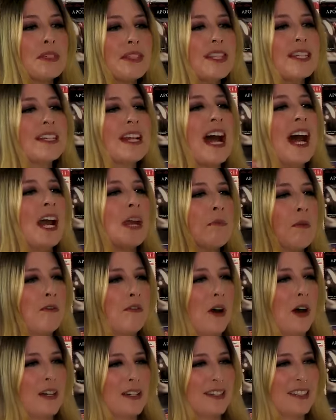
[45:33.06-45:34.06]
was the time of
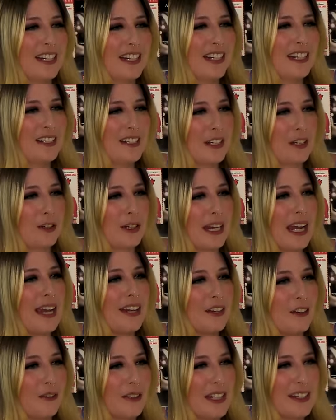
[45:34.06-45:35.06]
us needing to
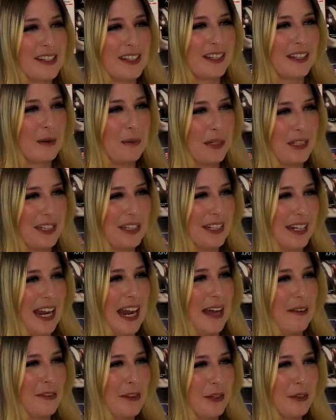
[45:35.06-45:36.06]
create a reason that we didn't
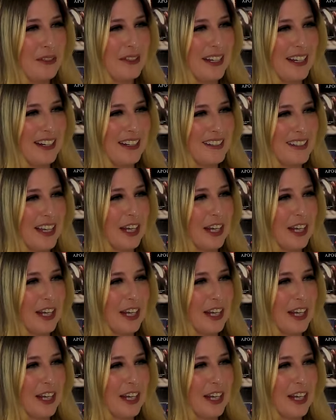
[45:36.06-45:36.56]
have those things.